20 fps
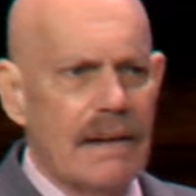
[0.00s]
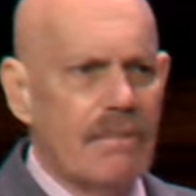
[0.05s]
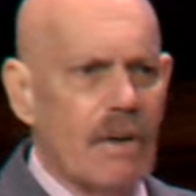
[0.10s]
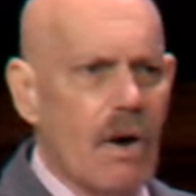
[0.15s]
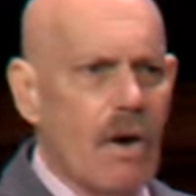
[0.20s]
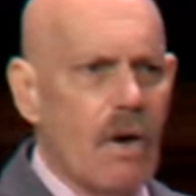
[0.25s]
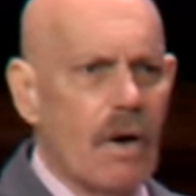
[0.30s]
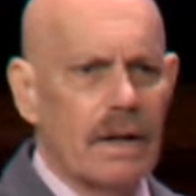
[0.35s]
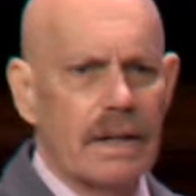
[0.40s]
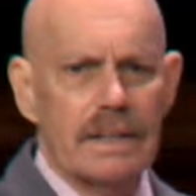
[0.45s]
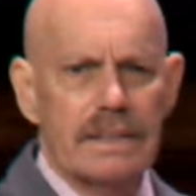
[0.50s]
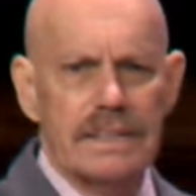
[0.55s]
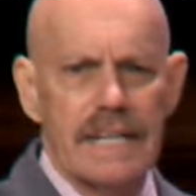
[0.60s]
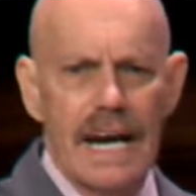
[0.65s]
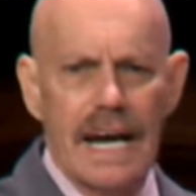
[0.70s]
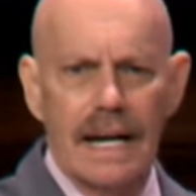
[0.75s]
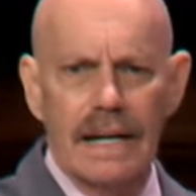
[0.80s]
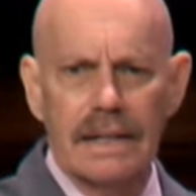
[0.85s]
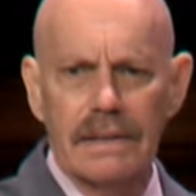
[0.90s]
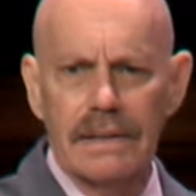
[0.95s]
have a heart
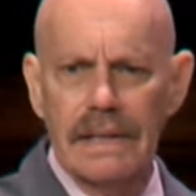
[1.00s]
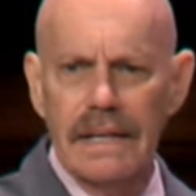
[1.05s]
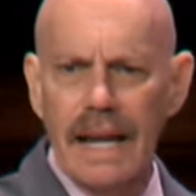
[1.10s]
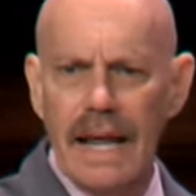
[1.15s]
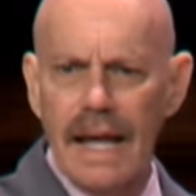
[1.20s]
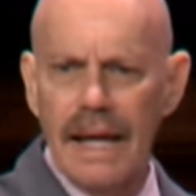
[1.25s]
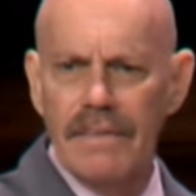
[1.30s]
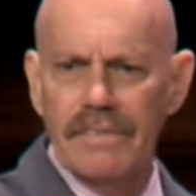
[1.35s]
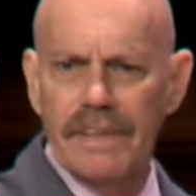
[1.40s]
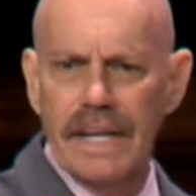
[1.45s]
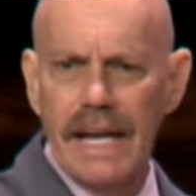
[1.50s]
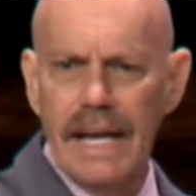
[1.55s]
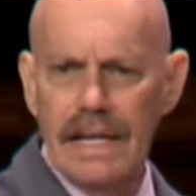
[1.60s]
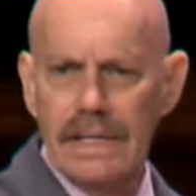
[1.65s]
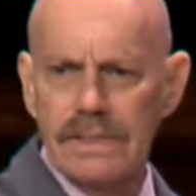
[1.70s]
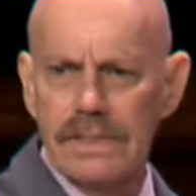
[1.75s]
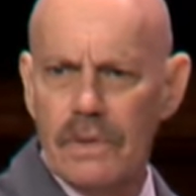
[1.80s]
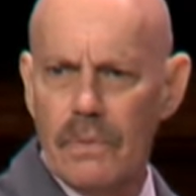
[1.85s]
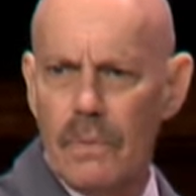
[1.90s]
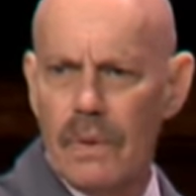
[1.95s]
attack? Did they have
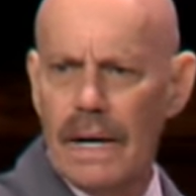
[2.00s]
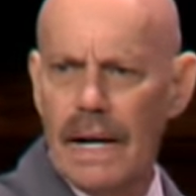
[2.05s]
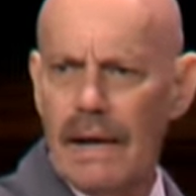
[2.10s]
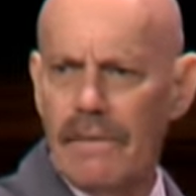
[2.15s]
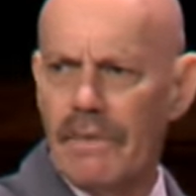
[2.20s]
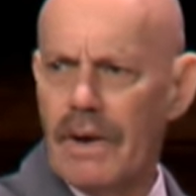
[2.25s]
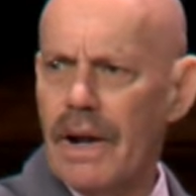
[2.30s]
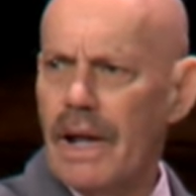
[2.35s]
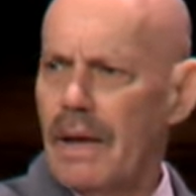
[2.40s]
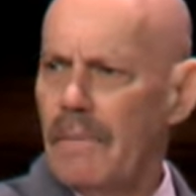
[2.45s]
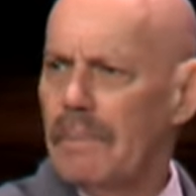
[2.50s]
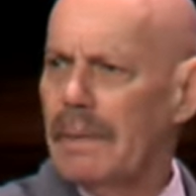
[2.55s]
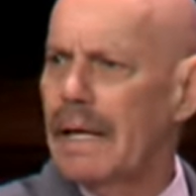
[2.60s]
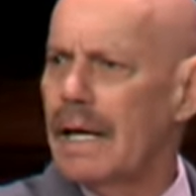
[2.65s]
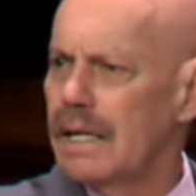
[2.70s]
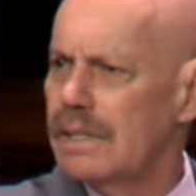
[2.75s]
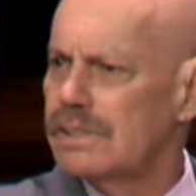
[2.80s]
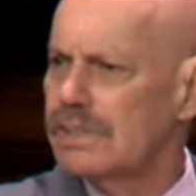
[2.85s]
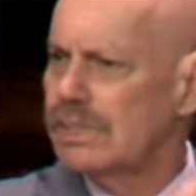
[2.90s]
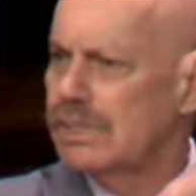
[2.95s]
cancer? Whatever.
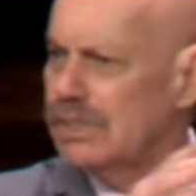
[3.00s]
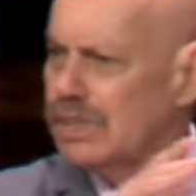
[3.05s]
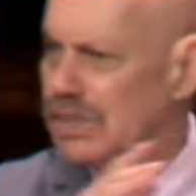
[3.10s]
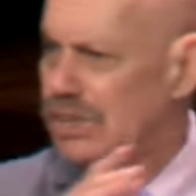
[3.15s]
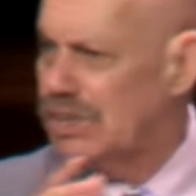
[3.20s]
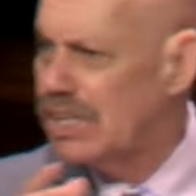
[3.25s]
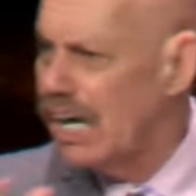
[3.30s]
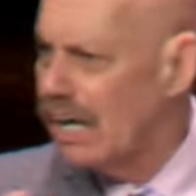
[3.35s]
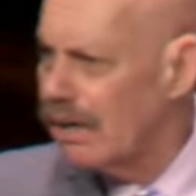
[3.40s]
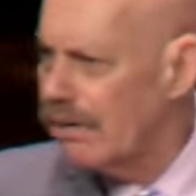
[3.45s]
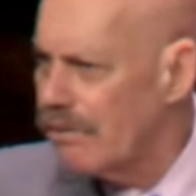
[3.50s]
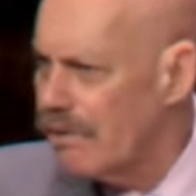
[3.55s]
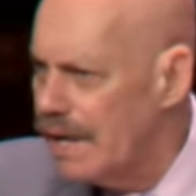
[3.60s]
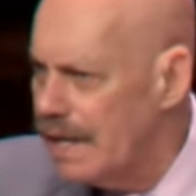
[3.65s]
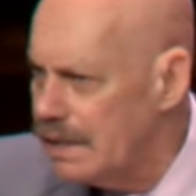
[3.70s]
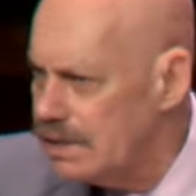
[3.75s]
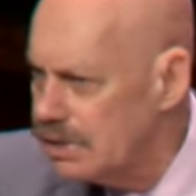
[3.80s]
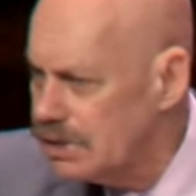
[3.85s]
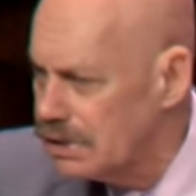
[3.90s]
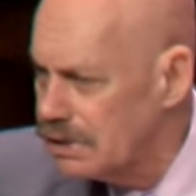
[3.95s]
Because it's
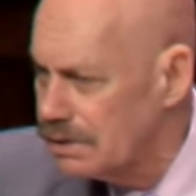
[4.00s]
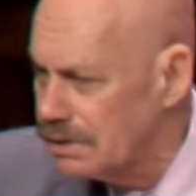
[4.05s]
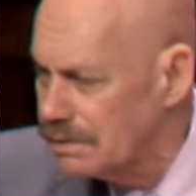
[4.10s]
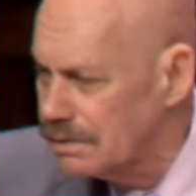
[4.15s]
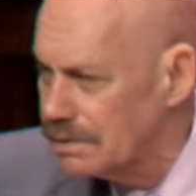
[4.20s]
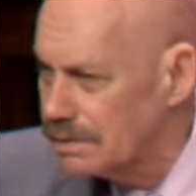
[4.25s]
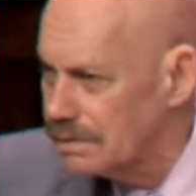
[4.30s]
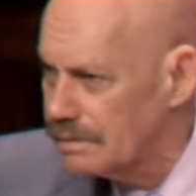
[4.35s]
generational.